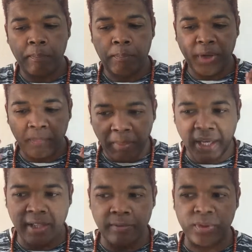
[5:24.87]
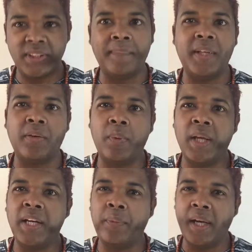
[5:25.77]
prepared for something
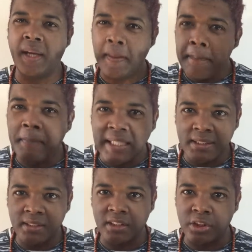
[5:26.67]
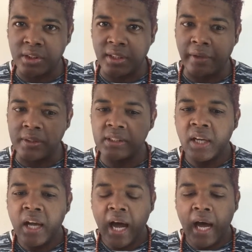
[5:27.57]
really, really amazing, Sagittarius.
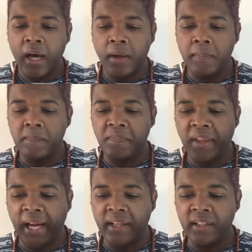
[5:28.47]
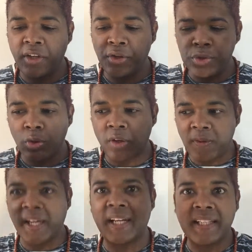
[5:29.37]
And you're sort of
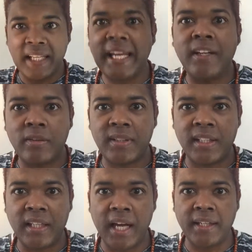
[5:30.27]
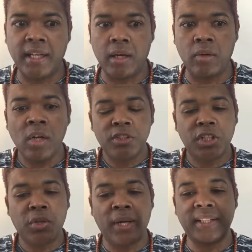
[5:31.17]
like at the end of that line now. So
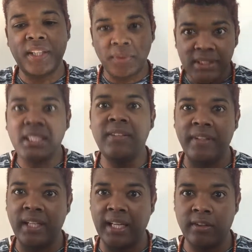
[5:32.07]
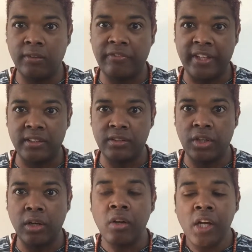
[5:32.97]
you're at the receiving end of things, you
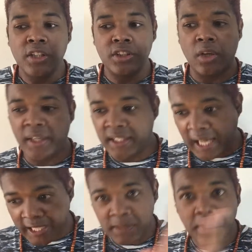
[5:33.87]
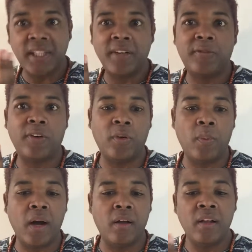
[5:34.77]
know. So it has been there for a
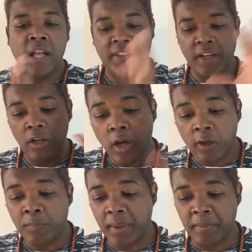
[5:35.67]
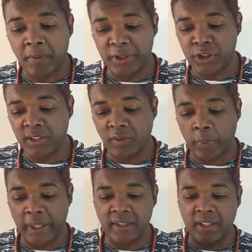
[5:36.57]
while. A lot of preparation that
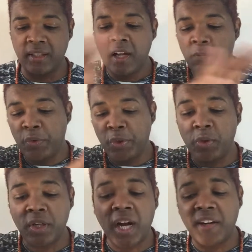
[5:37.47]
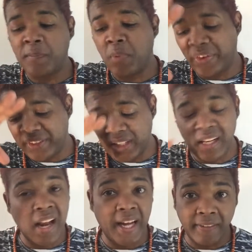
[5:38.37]
went in. You're kind of more in the
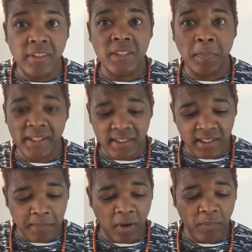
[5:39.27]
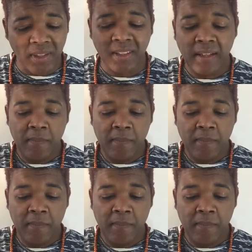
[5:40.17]
alignment space at the moment.